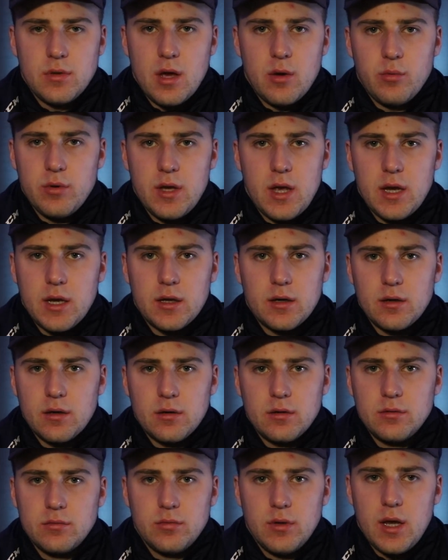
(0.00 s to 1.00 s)
And we ain't
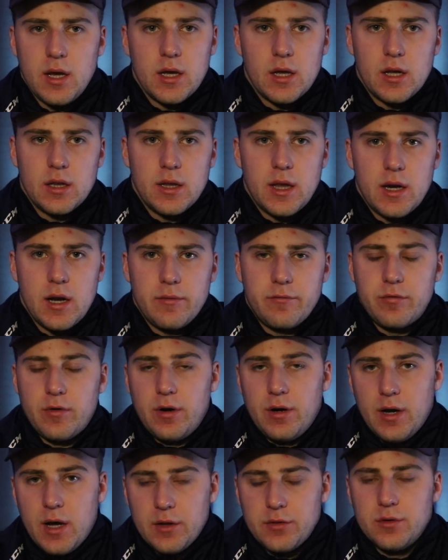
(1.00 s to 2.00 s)
gonna let up for
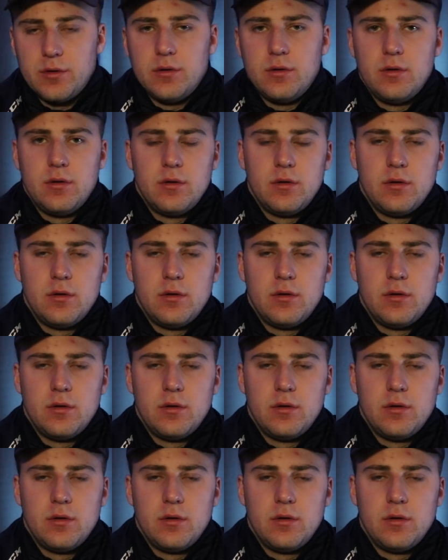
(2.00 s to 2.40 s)
nothing.